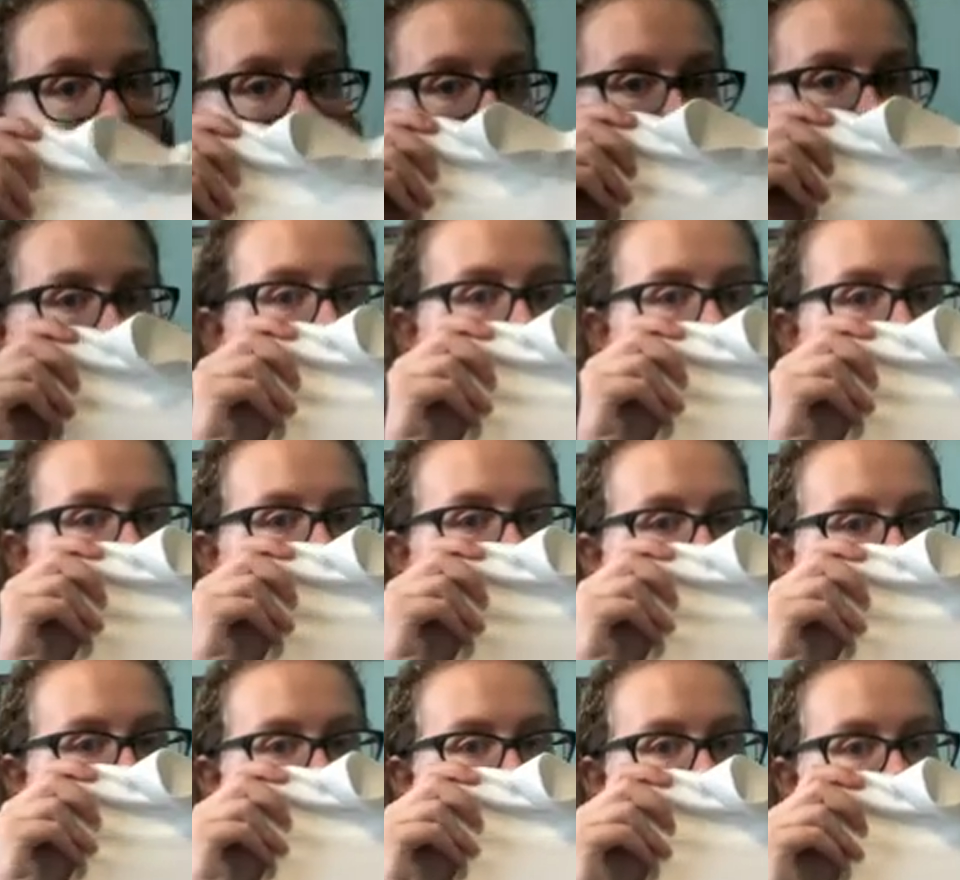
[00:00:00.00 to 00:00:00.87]
Like I have
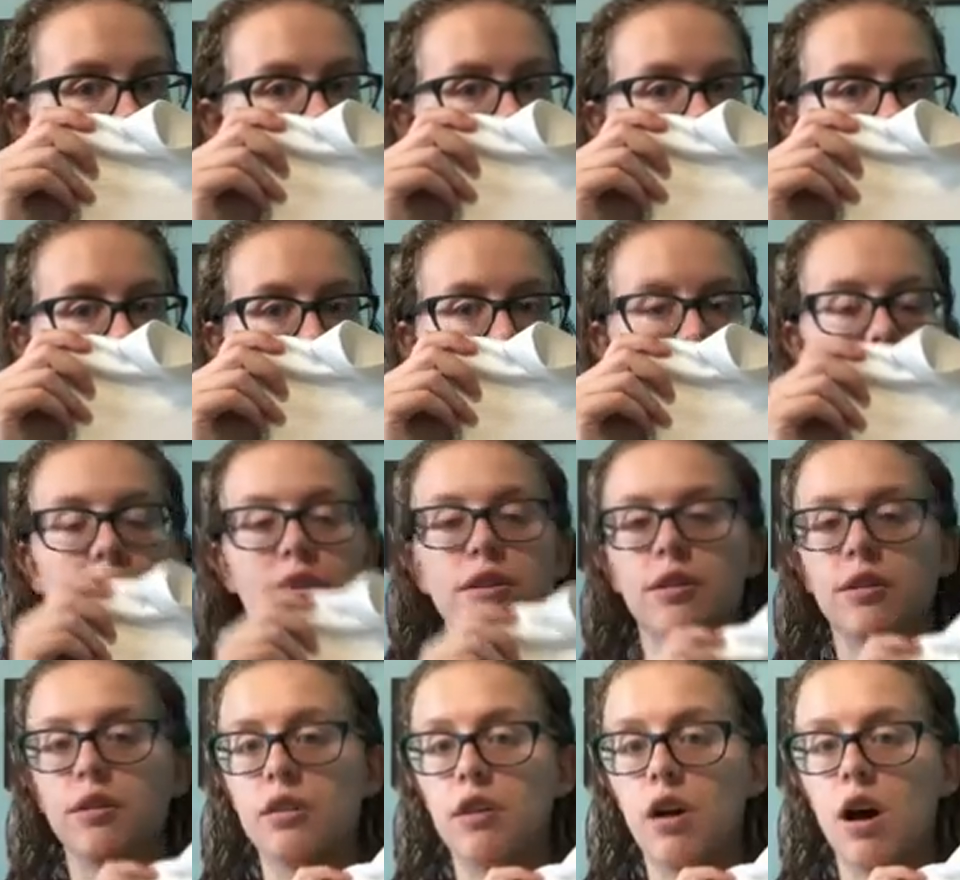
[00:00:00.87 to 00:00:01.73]
this cute
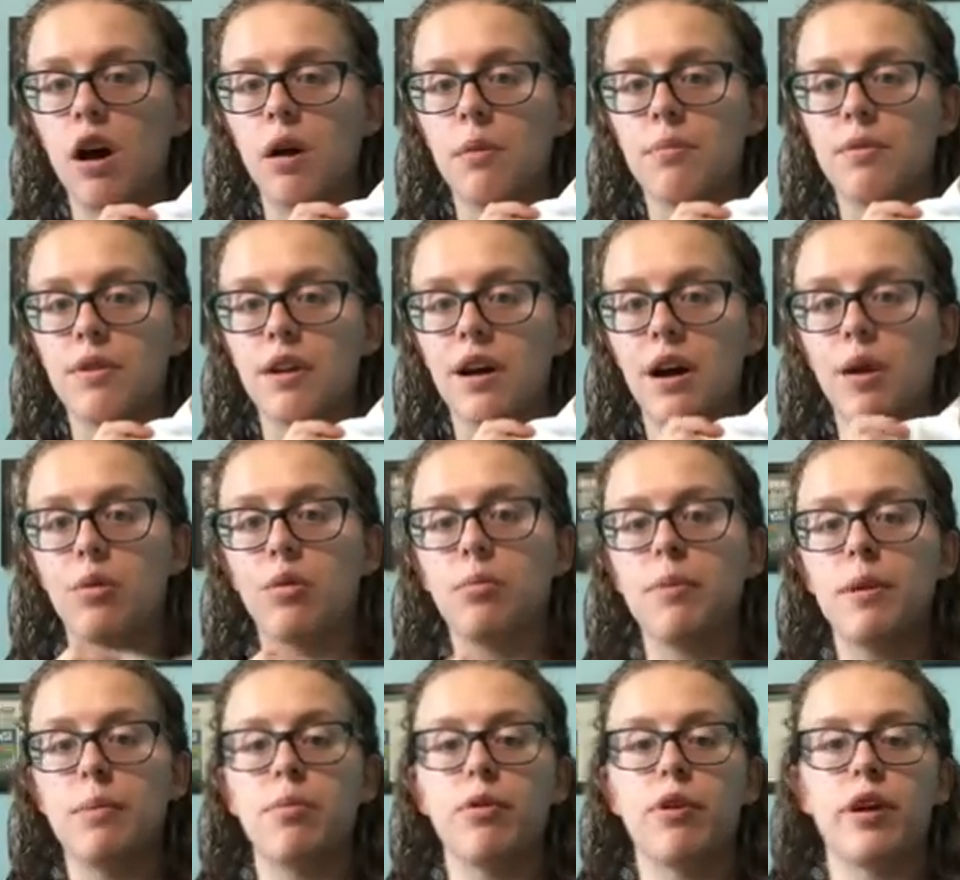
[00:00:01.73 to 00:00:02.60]
little top that I will
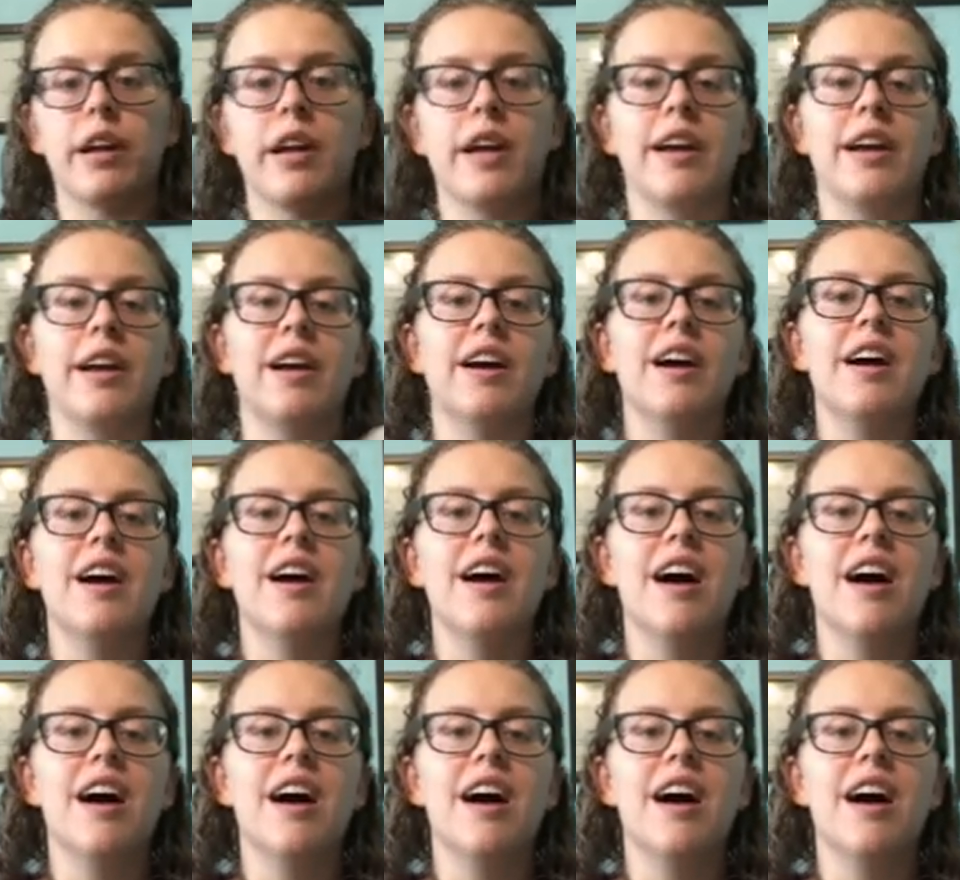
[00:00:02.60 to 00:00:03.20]
be bringing